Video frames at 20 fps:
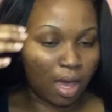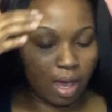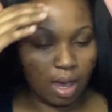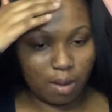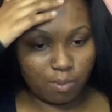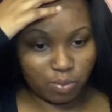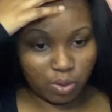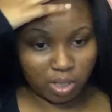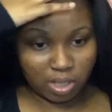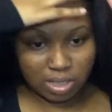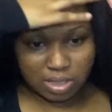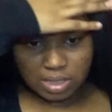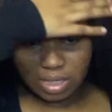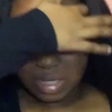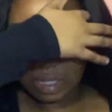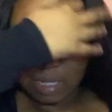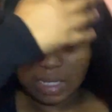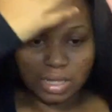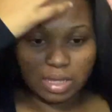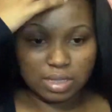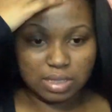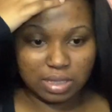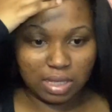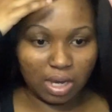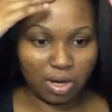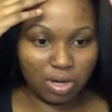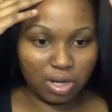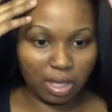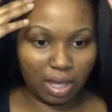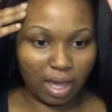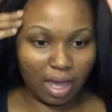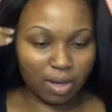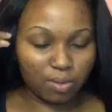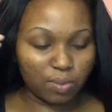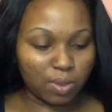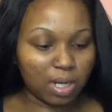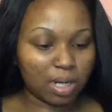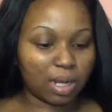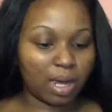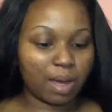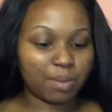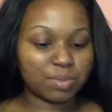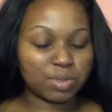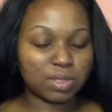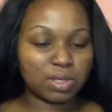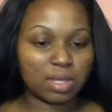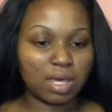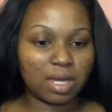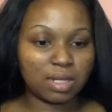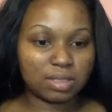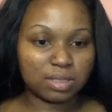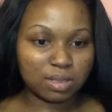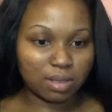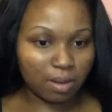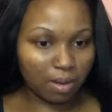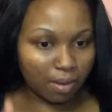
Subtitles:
I'm not exactly the scaredy cat when it comes to that.